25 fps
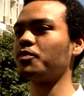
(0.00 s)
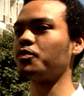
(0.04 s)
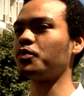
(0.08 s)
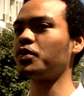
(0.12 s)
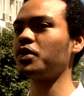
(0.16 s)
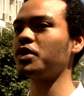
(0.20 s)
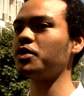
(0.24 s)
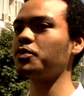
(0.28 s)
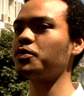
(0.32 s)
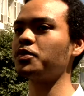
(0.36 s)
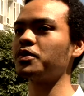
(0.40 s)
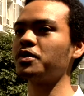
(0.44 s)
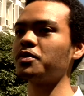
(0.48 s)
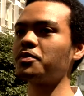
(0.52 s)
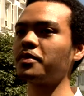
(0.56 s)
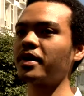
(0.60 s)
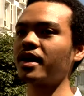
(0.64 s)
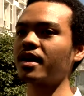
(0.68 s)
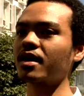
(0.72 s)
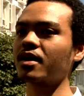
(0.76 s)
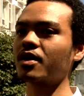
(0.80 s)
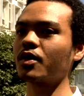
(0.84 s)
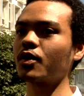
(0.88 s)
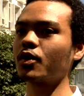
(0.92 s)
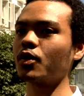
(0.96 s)
People
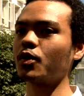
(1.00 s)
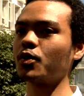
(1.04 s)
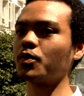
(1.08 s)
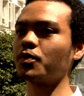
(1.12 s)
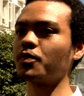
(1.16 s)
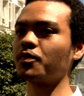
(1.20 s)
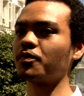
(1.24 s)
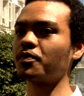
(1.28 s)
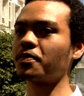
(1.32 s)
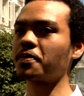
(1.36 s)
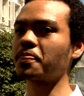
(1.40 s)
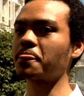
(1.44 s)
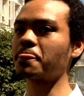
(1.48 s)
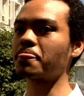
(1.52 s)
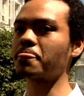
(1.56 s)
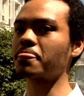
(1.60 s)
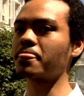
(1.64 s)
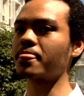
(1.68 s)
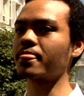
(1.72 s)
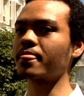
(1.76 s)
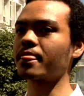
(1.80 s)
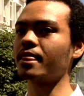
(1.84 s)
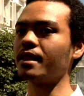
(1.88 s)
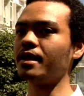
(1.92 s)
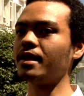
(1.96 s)
back home
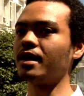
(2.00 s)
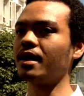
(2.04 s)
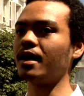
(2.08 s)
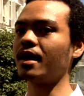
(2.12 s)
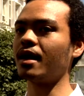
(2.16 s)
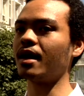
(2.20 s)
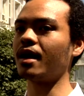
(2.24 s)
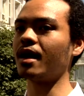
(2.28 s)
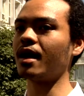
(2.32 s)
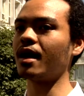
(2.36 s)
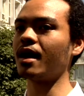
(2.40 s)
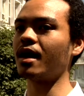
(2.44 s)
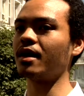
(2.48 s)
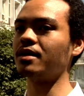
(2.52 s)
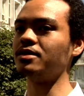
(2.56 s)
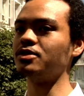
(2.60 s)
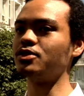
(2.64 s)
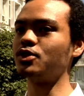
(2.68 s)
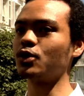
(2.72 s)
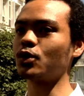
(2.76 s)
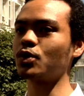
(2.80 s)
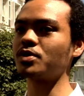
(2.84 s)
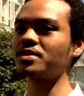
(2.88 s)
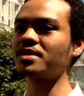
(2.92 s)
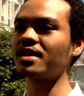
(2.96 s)

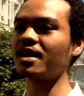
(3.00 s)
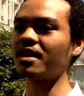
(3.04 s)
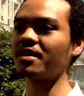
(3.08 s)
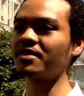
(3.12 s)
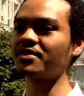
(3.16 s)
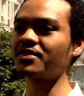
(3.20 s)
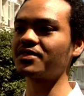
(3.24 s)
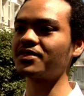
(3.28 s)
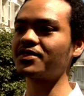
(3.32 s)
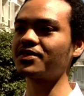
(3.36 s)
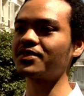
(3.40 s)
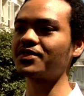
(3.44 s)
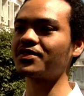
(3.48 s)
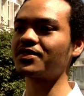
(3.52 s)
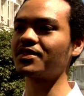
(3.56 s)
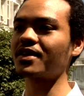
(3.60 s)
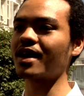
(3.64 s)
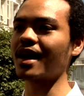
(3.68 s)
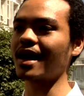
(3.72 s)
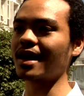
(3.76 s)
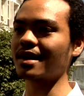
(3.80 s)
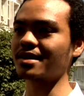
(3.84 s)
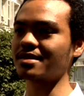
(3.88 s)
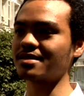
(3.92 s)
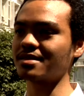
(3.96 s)
don't have
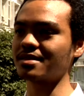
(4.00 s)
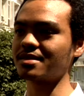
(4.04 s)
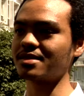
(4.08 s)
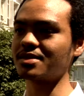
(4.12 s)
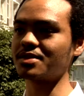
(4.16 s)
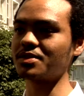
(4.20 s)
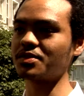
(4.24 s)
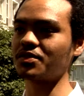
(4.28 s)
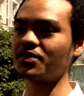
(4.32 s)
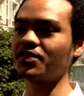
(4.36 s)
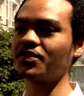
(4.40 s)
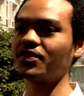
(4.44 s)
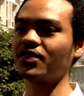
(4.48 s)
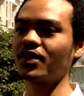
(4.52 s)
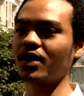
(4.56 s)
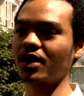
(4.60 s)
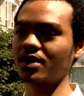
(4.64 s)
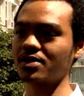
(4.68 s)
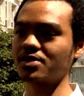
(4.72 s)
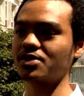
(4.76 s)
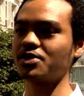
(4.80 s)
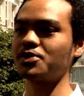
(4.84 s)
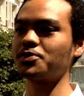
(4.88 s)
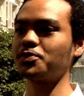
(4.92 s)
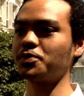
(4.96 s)
access to
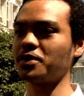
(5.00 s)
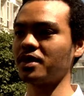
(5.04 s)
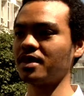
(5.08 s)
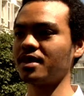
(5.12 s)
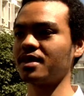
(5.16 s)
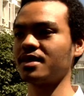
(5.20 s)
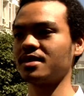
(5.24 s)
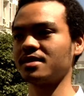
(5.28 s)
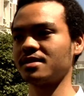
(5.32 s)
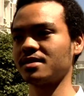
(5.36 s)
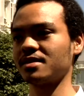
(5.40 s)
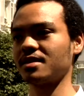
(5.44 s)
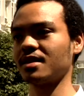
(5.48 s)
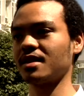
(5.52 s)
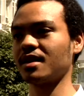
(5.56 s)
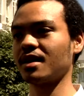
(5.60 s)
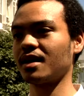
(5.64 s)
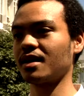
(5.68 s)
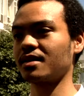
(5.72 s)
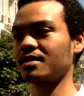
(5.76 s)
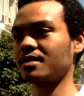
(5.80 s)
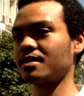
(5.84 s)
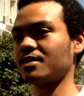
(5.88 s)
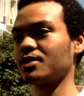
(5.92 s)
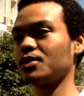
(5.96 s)
fast speed internet
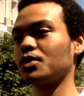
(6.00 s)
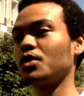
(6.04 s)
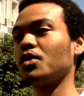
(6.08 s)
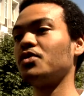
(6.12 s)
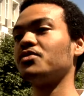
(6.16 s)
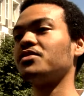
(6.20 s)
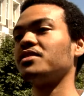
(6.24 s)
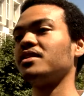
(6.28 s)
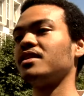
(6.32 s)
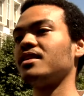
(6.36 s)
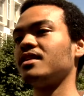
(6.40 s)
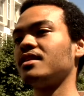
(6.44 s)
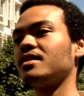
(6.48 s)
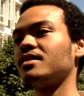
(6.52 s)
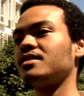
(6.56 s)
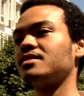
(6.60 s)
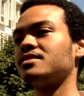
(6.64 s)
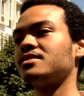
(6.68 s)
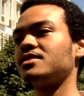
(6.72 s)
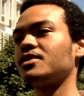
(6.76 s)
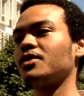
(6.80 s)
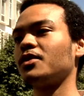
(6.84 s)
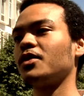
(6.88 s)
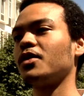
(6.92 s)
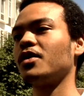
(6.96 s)
like they do over here,
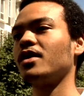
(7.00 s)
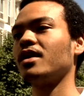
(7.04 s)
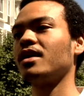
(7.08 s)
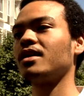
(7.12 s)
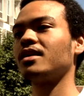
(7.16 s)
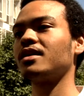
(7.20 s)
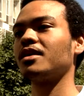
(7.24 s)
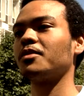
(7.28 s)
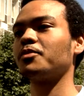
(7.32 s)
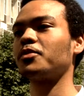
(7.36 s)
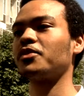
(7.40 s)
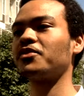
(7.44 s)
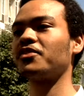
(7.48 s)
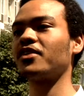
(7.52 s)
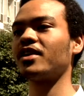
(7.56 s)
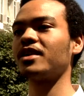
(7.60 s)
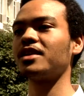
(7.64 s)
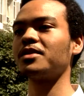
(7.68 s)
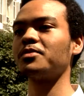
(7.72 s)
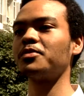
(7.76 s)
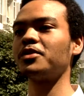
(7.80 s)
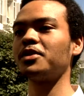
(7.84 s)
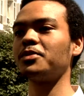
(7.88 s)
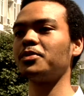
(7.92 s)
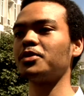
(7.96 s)
so providing
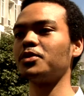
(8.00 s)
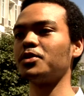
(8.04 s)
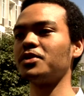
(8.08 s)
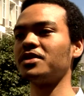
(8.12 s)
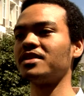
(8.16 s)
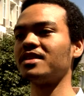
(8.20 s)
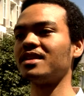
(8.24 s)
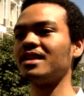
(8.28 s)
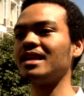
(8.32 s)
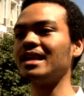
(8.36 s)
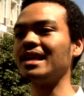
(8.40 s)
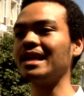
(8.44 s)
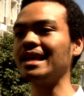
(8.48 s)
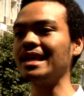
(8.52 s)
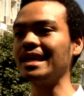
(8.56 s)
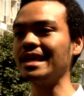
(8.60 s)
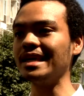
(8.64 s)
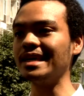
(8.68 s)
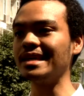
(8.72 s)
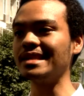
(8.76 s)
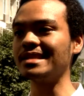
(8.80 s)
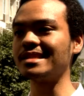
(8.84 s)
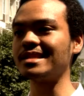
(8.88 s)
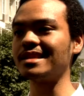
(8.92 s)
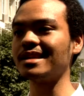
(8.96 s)
people with an
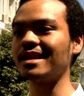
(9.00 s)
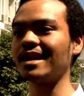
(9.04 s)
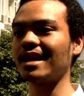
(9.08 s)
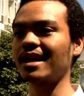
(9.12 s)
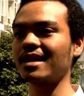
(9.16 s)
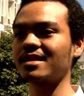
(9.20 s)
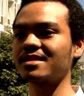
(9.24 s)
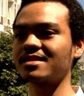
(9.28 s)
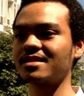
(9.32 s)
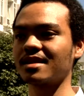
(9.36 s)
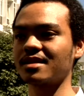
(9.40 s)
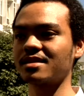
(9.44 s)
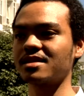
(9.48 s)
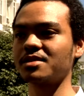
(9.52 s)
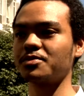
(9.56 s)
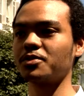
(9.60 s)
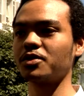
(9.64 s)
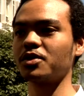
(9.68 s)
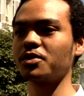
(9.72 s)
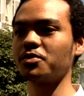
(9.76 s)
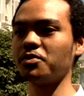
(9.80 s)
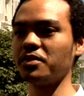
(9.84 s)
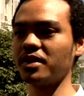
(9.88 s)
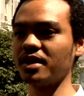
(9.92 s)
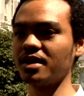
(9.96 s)
easy,
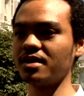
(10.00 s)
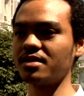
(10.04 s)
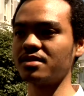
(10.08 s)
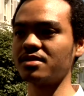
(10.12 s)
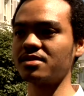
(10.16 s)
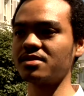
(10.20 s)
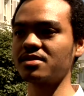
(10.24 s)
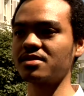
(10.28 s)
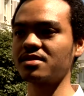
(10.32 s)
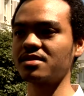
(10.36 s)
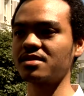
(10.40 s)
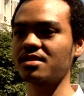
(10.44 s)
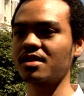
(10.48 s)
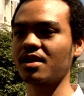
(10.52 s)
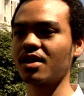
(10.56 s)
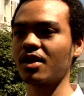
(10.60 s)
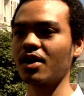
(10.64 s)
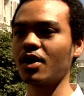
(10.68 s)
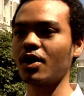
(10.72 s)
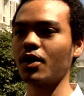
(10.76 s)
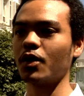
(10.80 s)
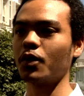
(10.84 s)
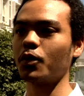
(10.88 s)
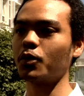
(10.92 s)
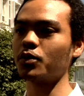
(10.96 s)
accessible means
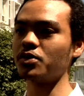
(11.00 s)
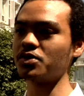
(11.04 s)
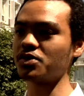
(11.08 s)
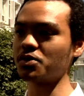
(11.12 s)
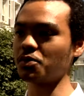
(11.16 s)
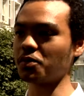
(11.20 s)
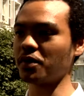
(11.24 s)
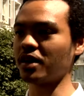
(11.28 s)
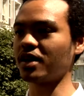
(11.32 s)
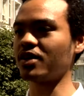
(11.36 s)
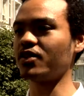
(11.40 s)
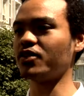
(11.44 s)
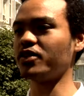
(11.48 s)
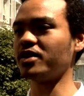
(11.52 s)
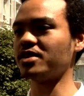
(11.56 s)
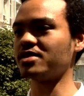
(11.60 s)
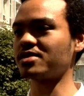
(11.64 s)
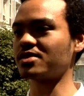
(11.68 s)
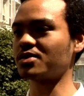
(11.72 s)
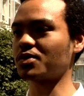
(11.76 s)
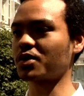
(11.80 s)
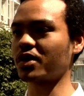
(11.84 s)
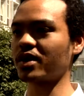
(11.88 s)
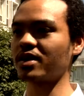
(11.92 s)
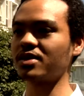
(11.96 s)
was the main
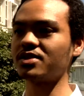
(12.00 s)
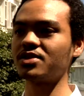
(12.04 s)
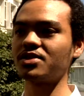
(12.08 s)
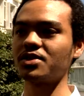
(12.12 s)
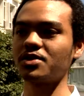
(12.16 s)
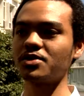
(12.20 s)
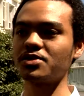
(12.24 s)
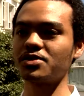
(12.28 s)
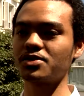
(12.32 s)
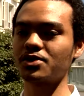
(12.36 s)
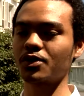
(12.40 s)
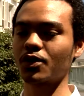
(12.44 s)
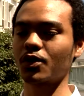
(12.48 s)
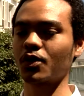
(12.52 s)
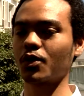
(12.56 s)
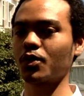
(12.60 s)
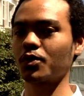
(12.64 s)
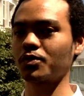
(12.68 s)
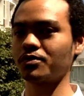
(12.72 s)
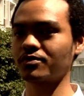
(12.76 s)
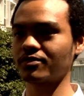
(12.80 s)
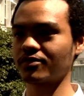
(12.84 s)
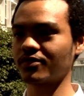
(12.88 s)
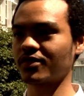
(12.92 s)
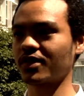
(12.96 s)
reason why I chose to go
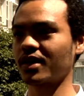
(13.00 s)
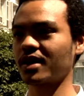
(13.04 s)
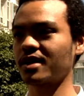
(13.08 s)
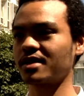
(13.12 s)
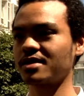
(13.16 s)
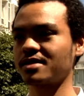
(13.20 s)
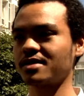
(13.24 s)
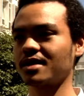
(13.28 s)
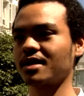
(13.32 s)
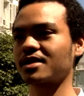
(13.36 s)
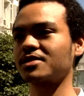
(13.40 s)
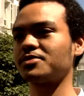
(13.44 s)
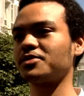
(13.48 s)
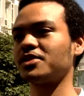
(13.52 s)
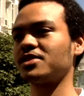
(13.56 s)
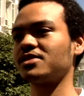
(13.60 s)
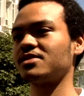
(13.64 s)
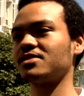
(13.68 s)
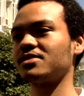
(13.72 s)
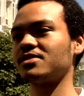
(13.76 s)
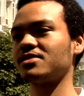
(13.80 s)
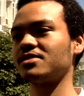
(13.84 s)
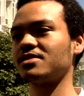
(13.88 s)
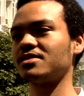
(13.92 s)
via text message.